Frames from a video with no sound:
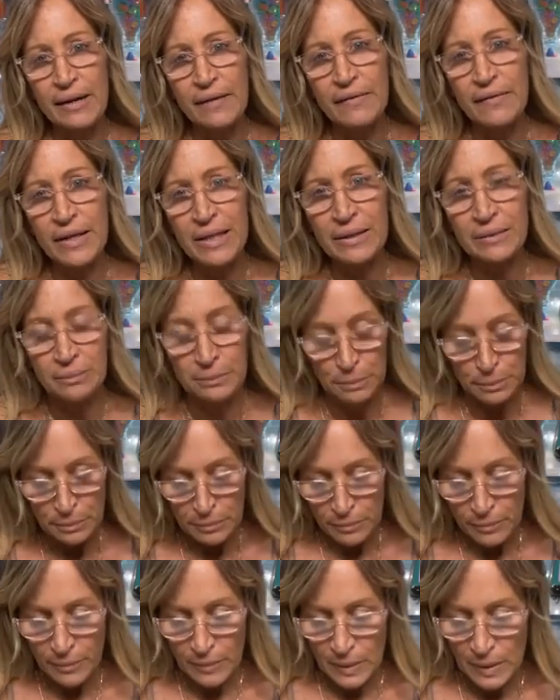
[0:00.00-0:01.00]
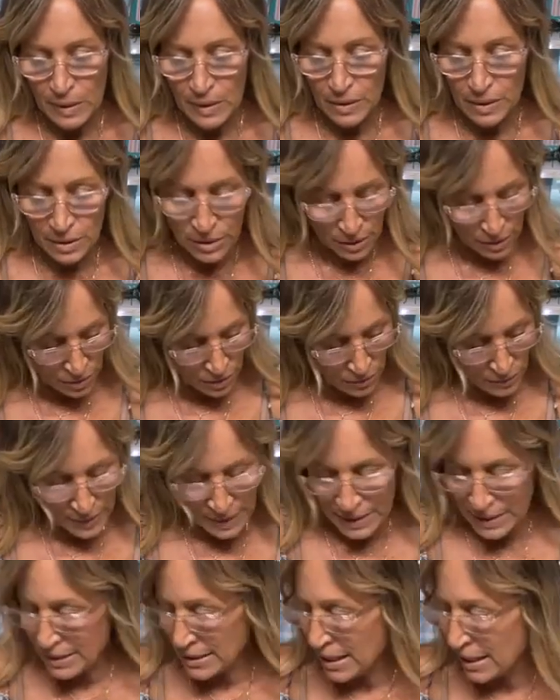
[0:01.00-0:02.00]
out of it, so
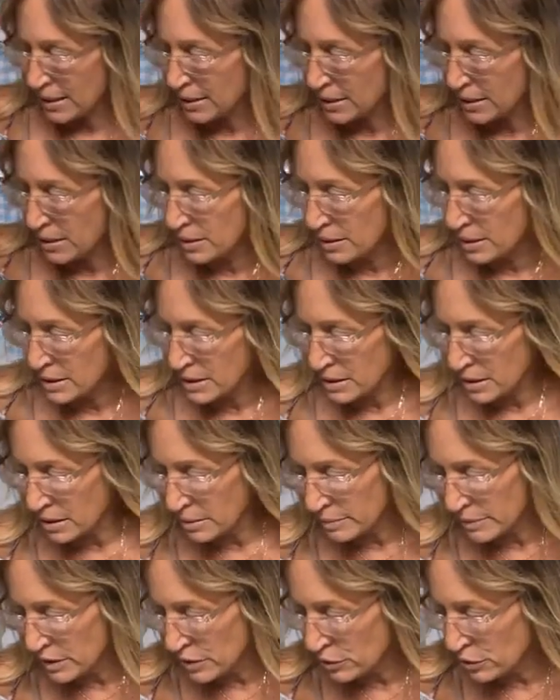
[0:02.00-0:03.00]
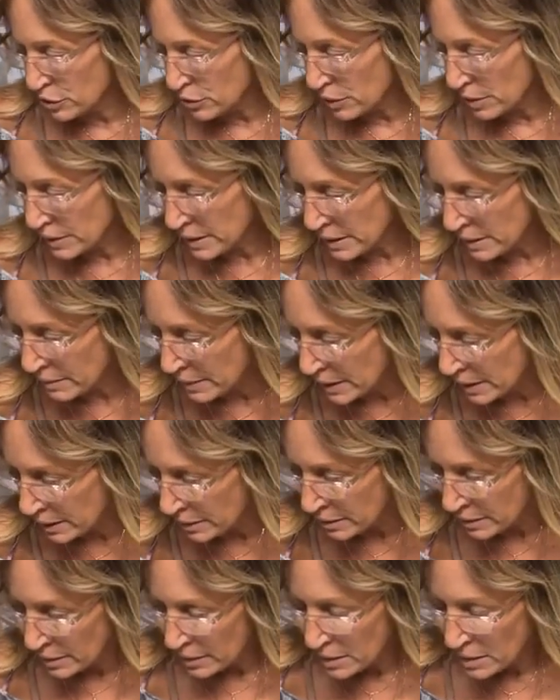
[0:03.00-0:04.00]
it's gonna be too short that way.
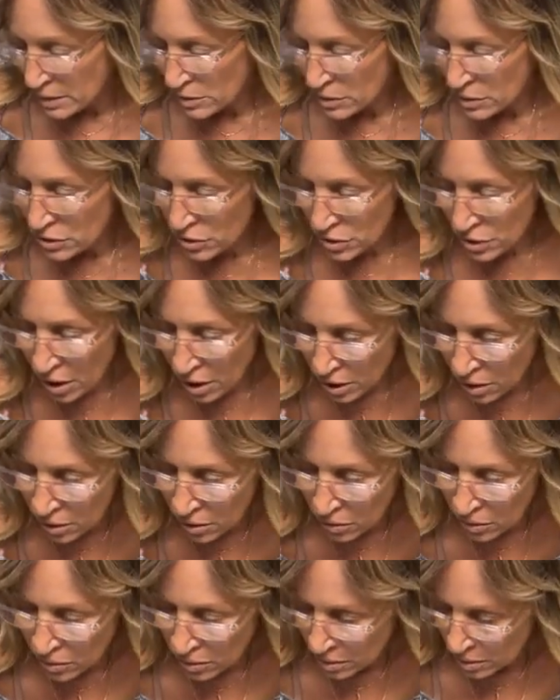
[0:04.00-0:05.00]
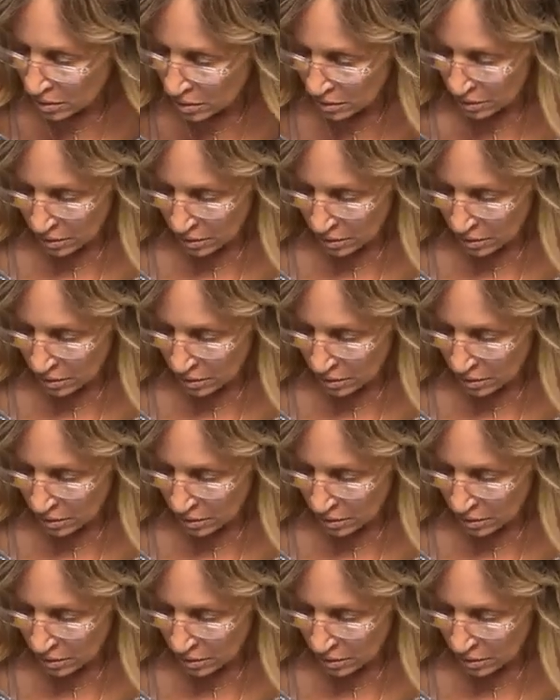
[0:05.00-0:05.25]
So